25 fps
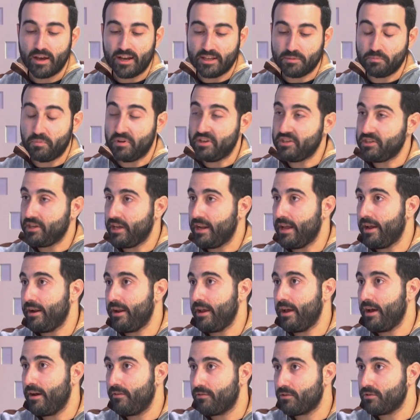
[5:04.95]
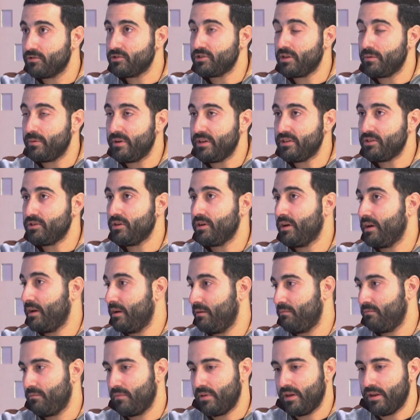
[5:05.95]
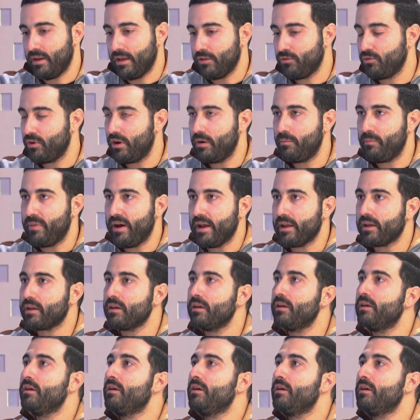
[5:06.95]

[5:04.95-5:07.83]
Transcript: spatial area of conservation, a natural park.